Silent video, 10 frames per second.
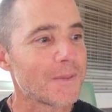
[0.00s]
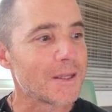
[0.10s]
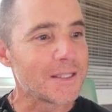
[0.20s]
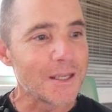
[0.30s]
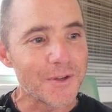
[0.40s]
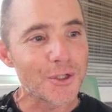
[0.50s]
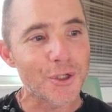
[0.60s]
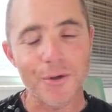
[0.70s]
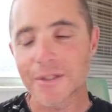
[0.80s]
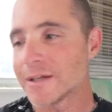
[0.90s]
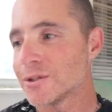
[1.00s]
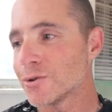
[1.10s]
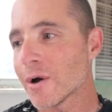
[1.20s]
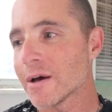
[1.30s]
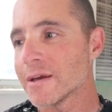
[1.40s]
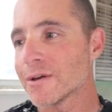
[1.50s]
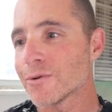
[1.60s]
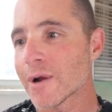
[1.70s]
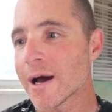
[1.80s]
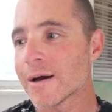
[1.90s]
the TV shows I do all year
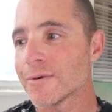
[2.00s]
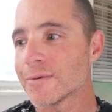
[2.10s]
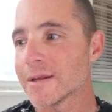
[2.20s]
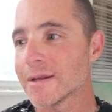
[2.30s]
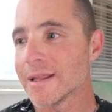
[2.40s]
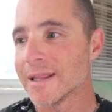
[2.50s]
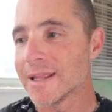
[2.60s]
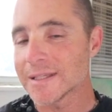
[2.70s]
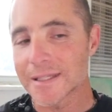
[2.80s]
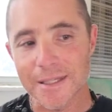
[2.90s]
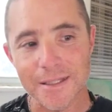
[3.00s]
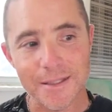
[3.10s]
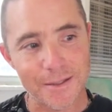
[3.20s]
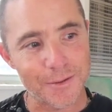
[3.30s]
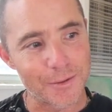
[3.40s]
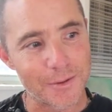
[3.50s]
round, this is,